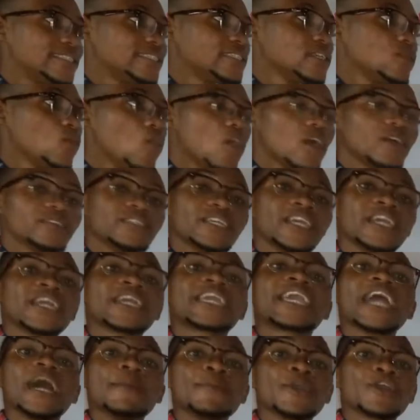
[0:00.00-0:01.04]
in what? In
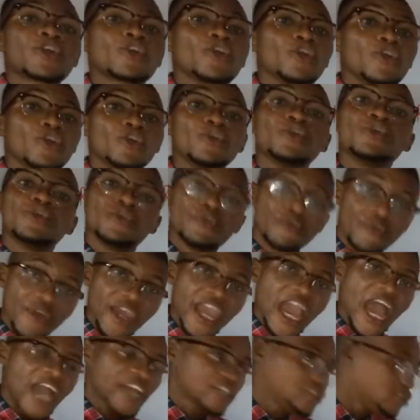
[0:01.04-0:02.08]
chemical
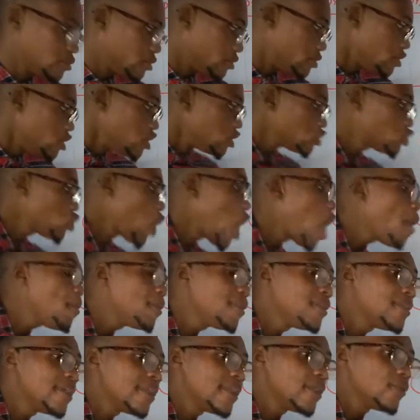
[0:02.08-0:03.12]
reaction. So I'll be
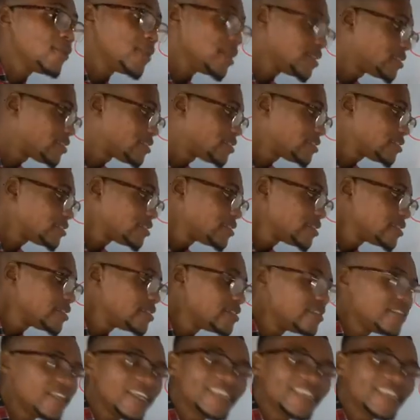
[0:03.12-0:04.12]
dealing with this